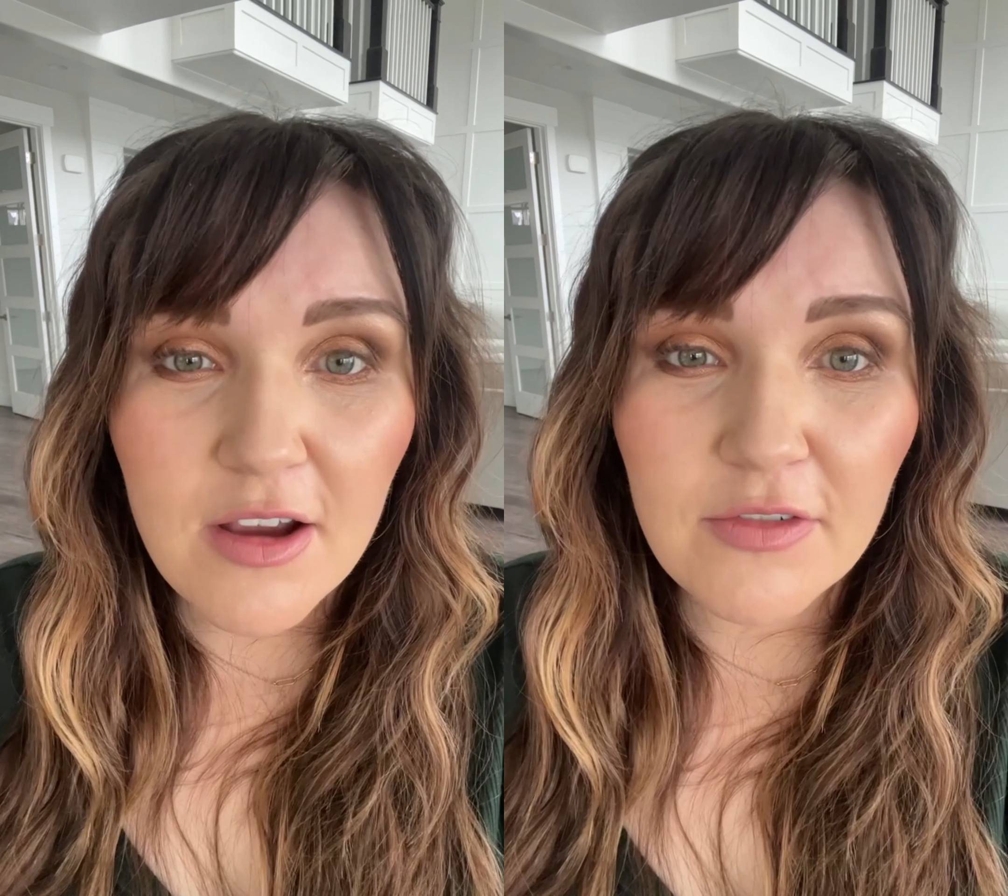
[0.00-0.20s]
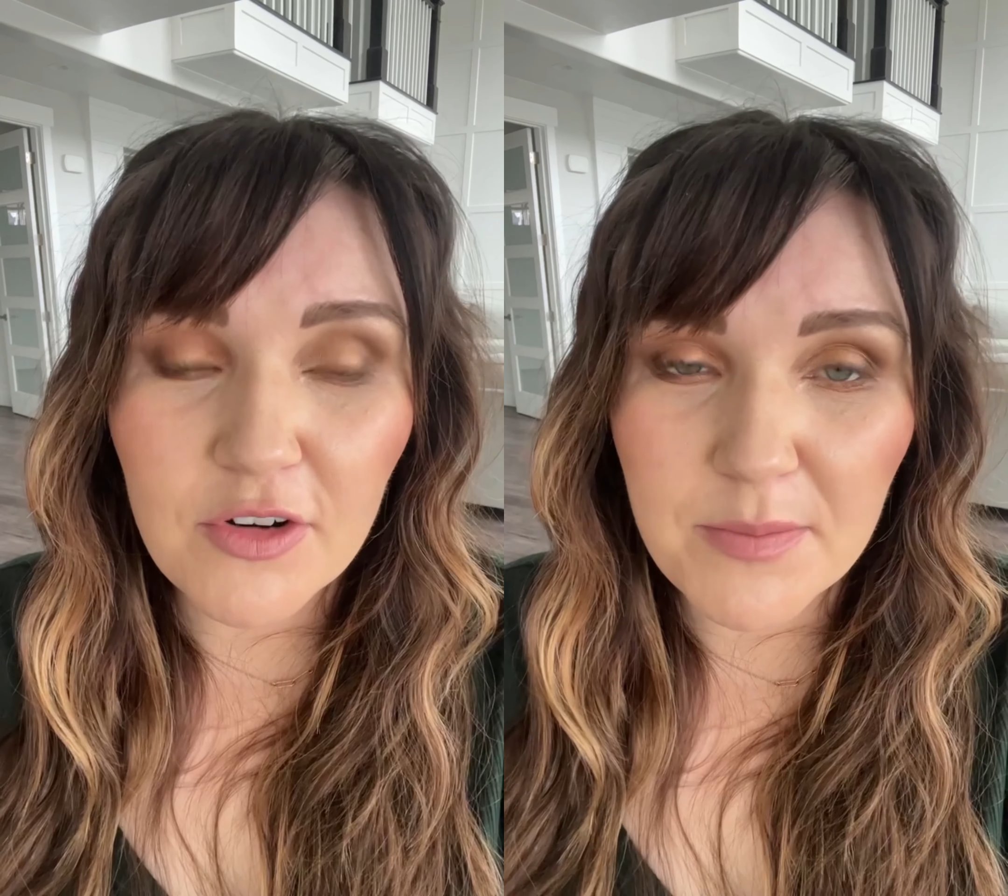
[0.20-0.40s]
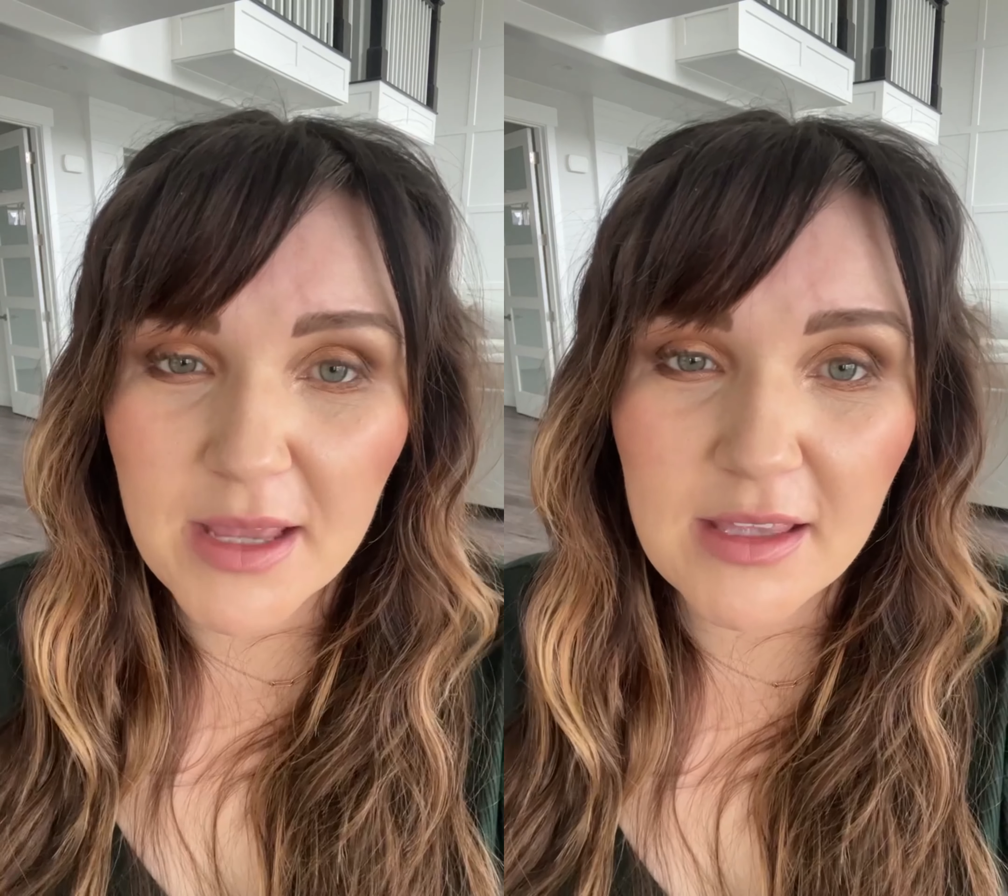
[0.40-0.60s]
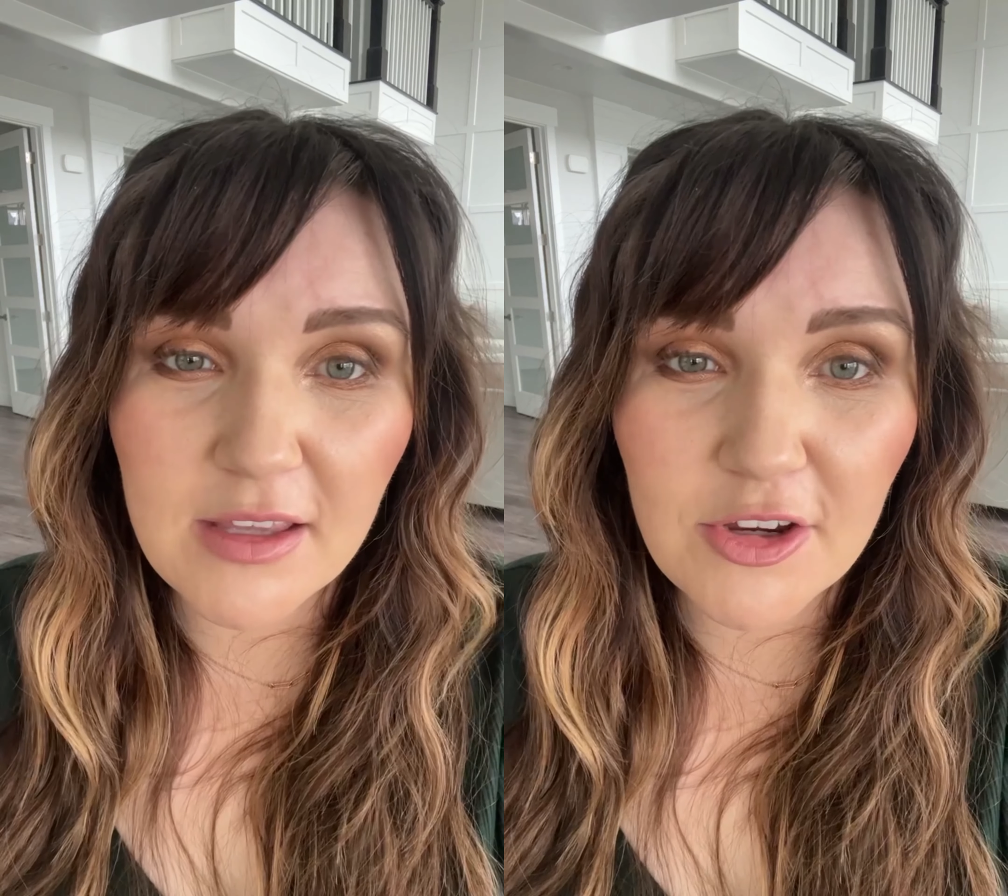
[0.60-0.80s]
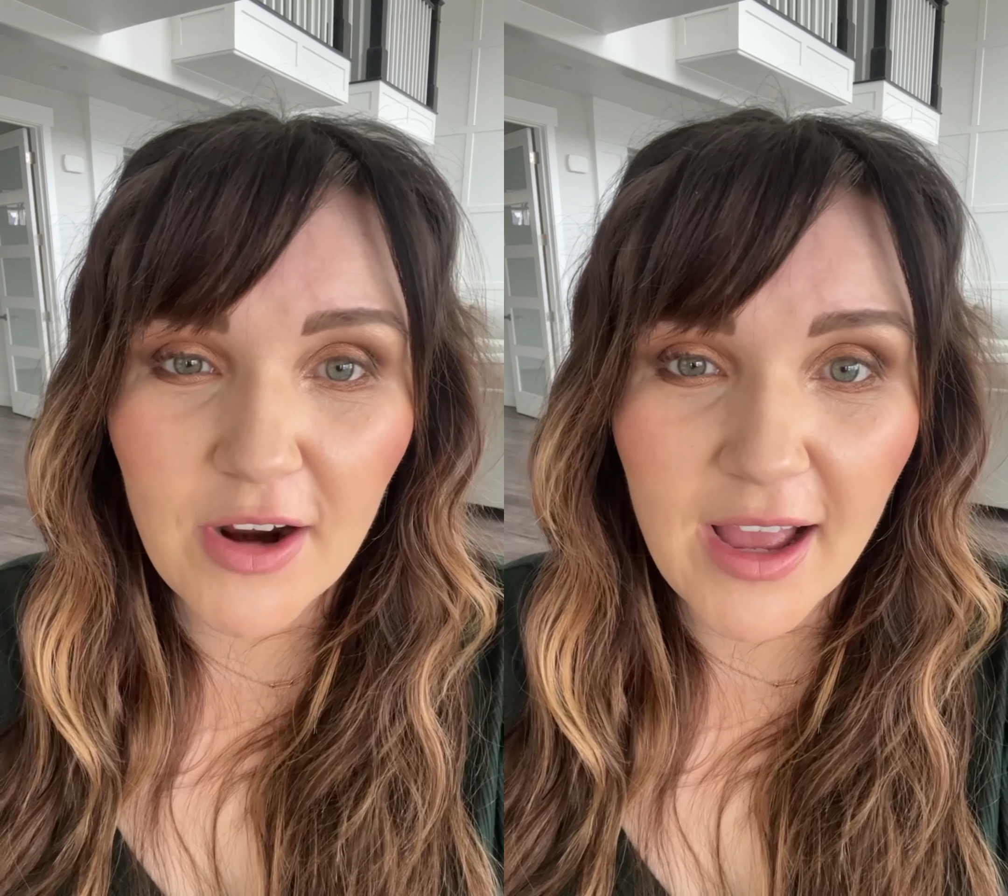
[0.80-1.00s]
for
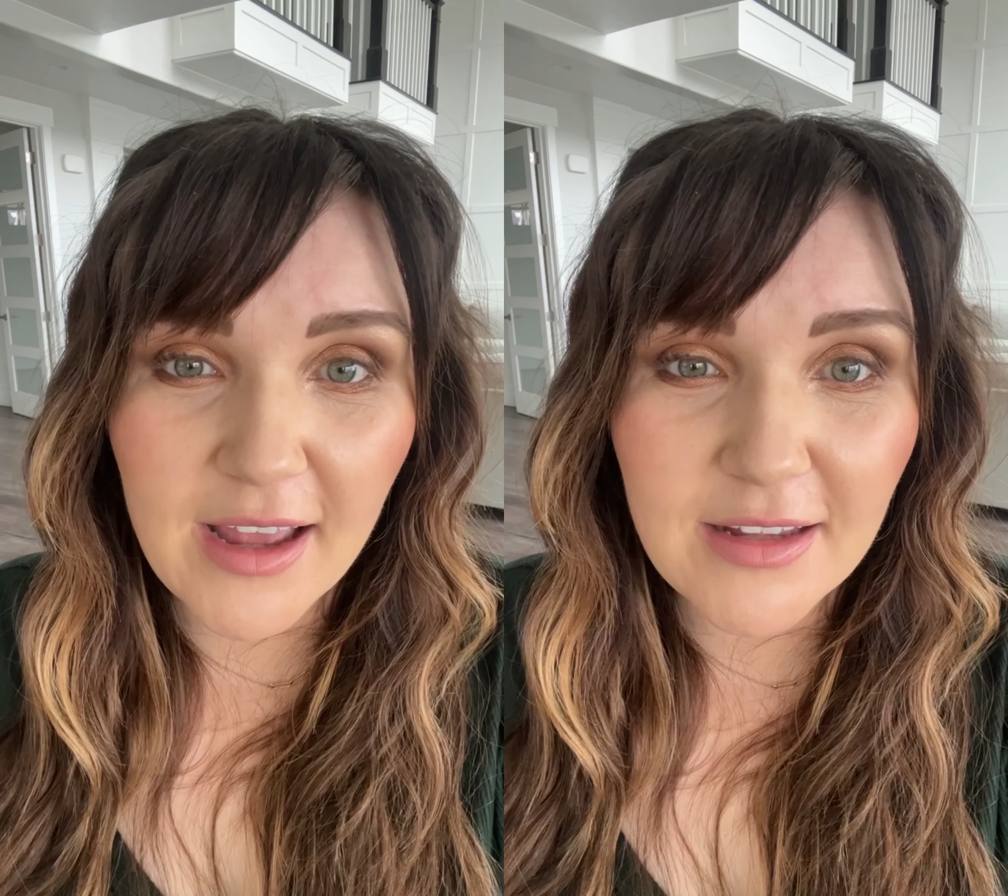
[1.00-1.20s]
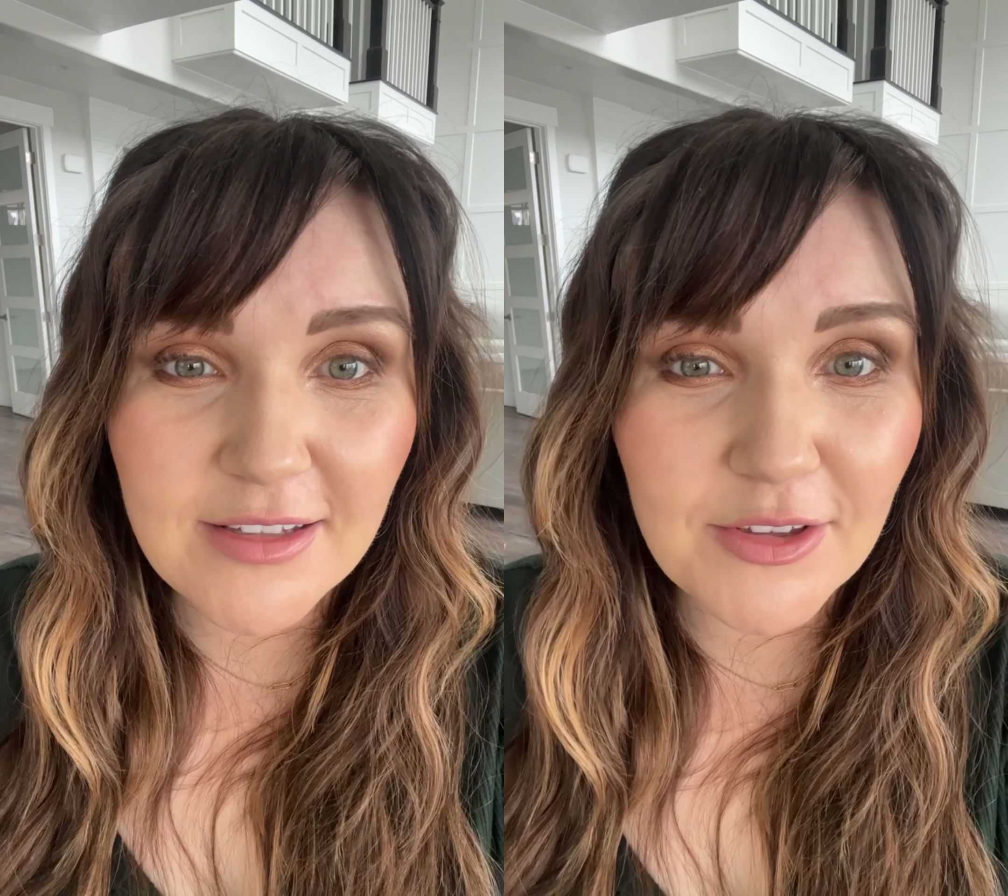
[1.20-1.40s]
making your eyes